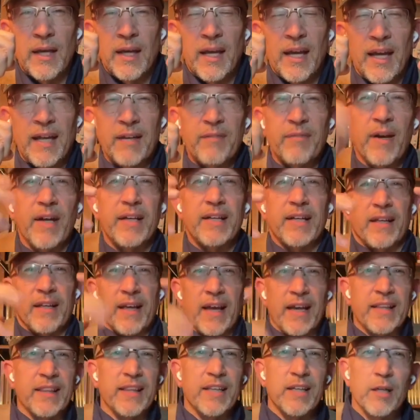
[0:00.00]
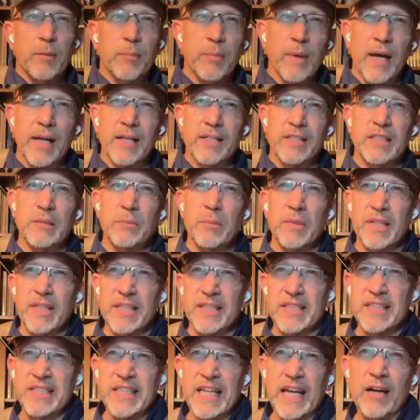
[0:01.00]
In fact, I think about some of the
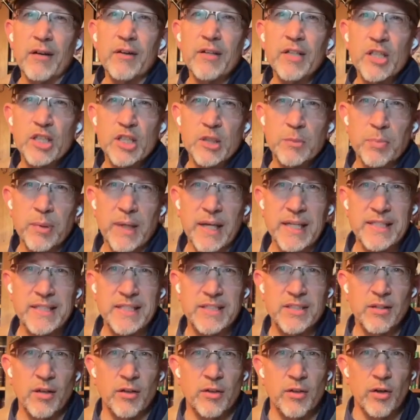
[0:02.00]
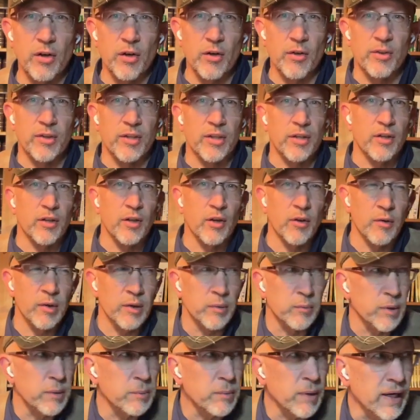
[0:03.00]
scariest places on earth, you know,
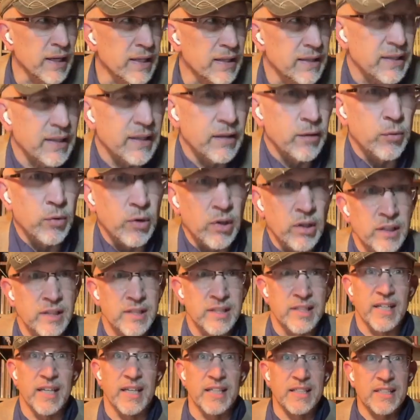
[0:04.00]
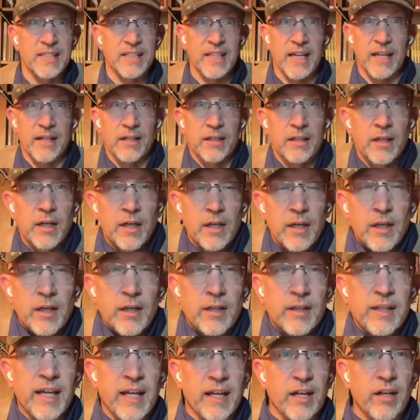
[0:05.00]
and we might think, well, it's that
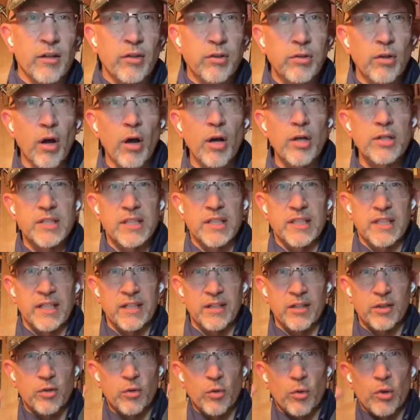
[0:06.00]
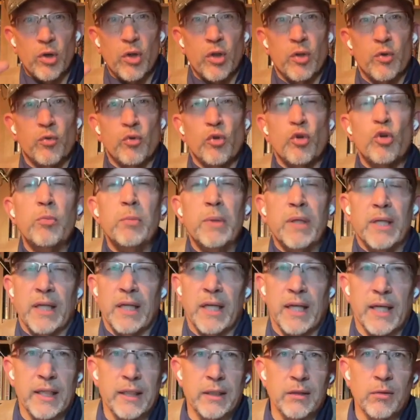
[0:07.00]
closet in the corner of the room at
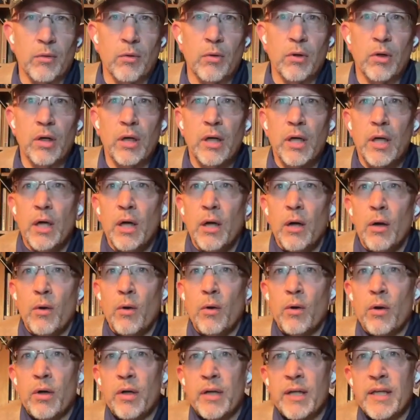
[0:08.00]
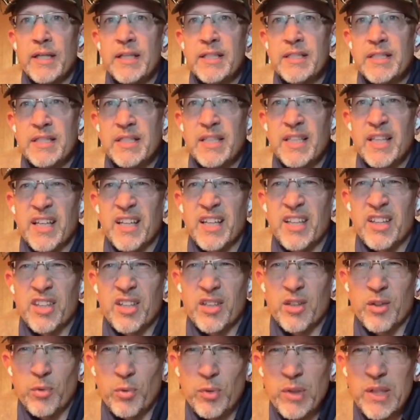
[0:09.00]
night, or it's
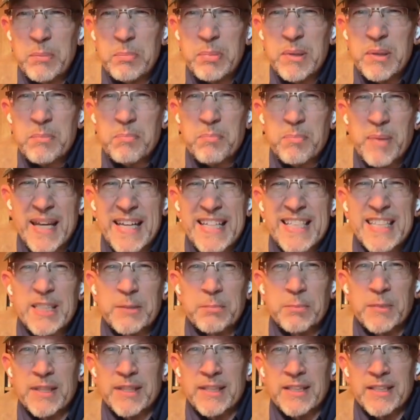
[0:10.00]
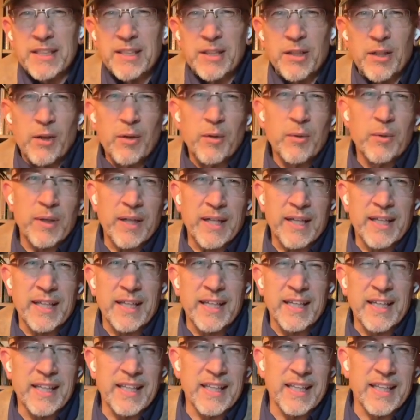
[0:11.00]
the creepy basement, you know,
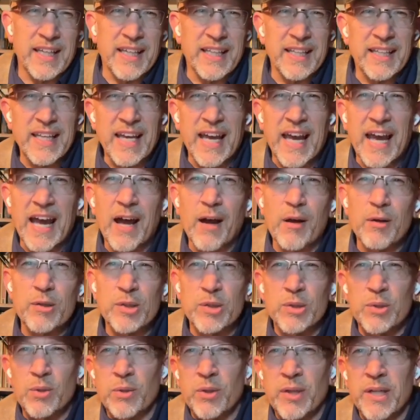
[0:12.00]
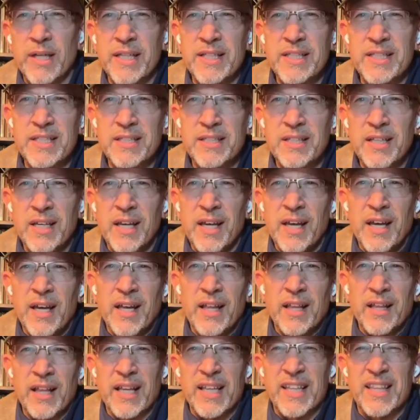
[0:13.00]
in the house, or it's
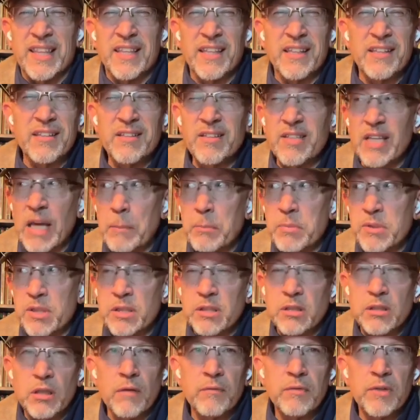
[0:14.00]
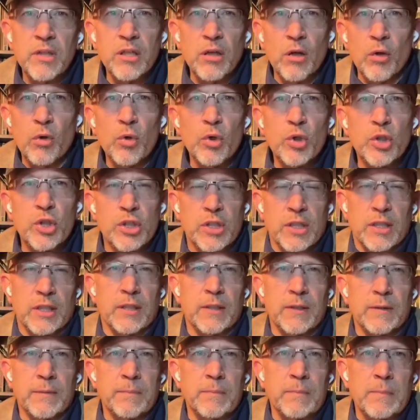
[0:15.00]
like the depths of the
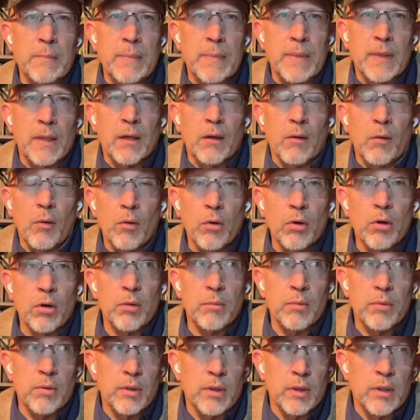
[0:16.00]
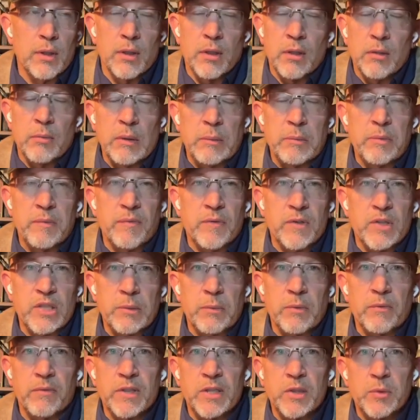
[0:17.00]
ocean, or maybe for
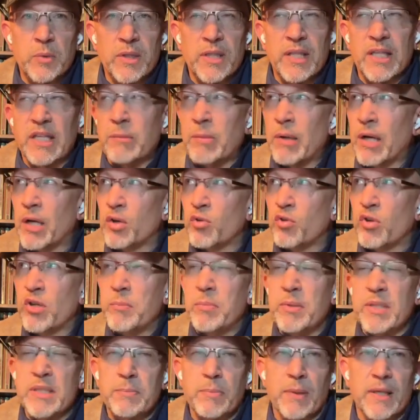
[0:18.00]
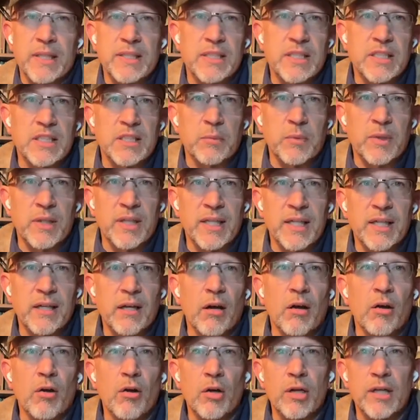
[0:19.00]
some of us, we think about creepy places and we think
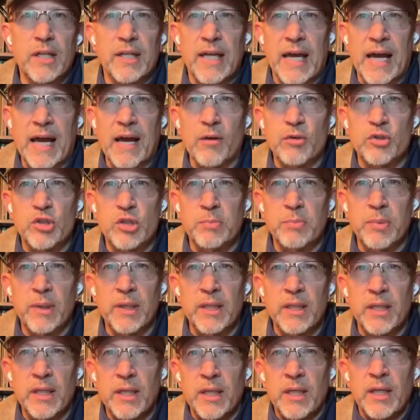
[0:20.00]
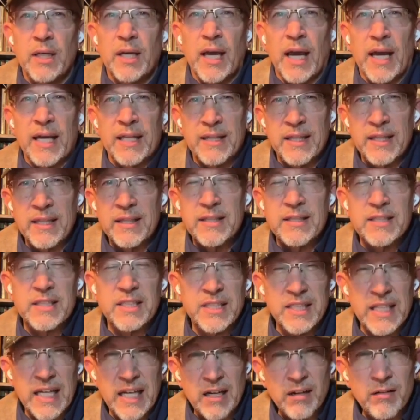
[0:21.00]
a haunted house, but I think the
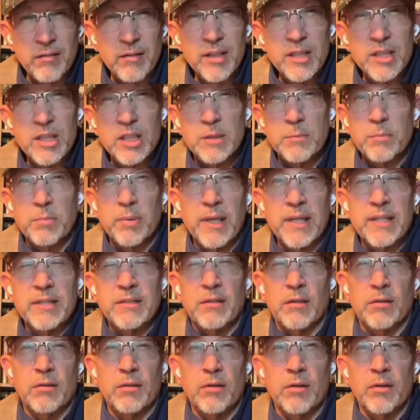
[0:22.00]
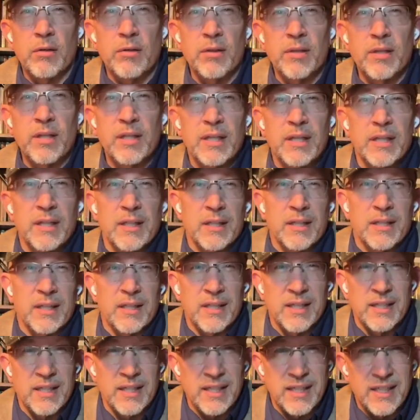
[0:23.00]
scariest place on earth
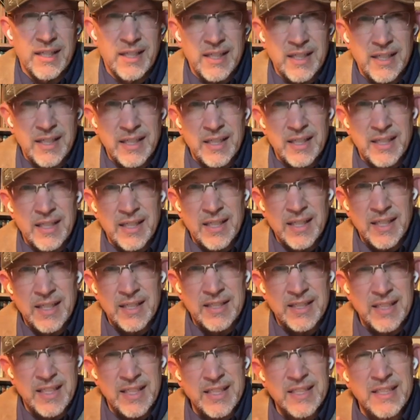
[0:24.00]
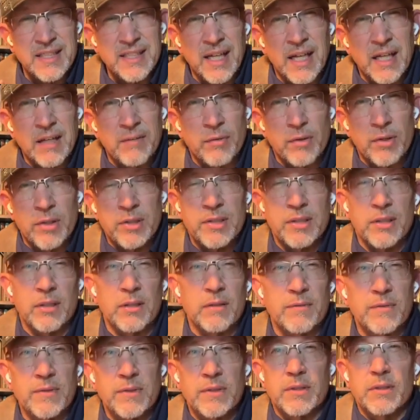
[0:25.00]
is inside of
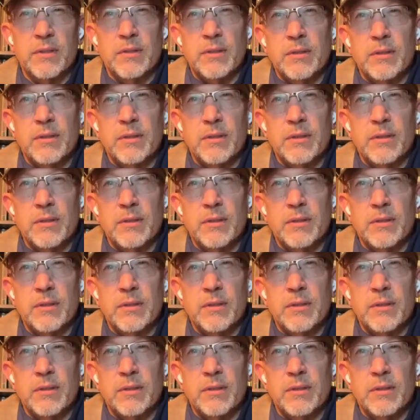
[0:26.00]
ourselves,